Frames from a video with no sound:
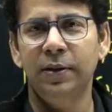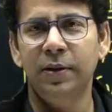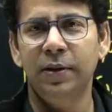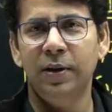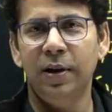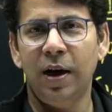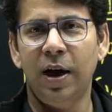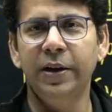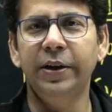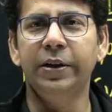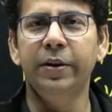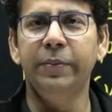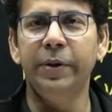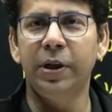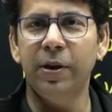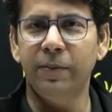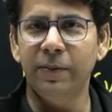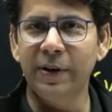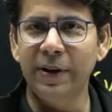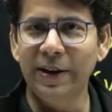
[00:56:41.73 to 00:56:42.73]
a little bit
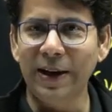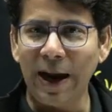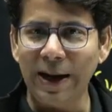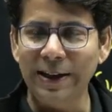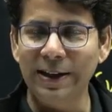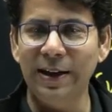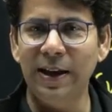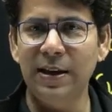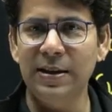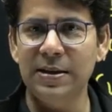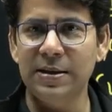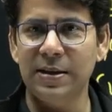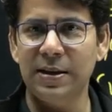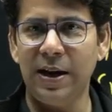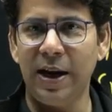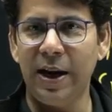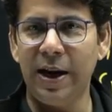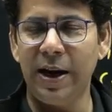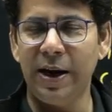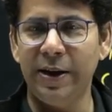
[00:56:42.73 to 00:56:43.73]
of guidelines
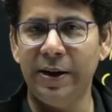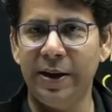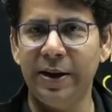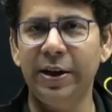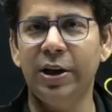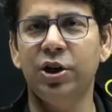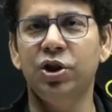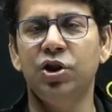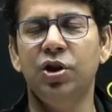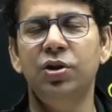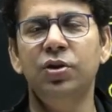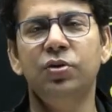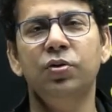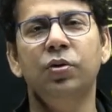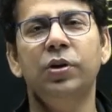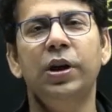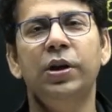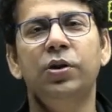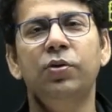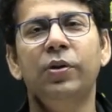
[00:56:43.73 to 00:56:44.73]
and direction so
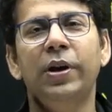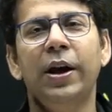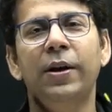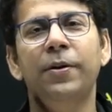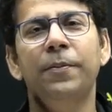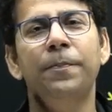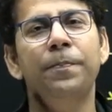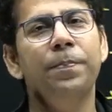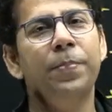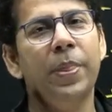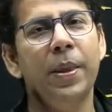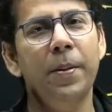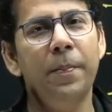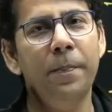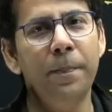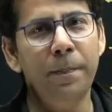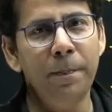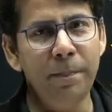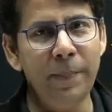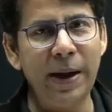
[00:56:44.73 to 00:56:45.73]
that you can
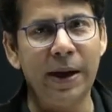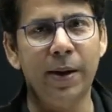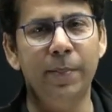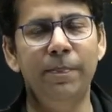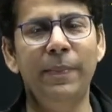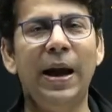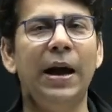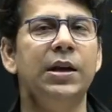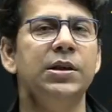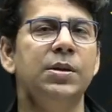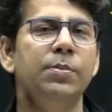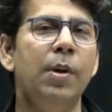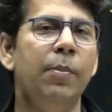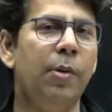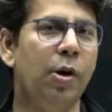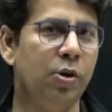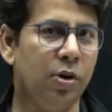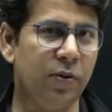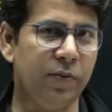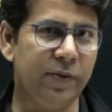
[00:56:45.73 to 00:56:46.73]
make maximum
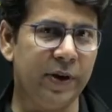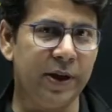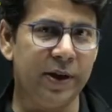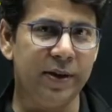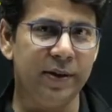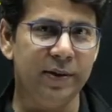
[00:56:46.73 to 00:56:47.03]
out of it.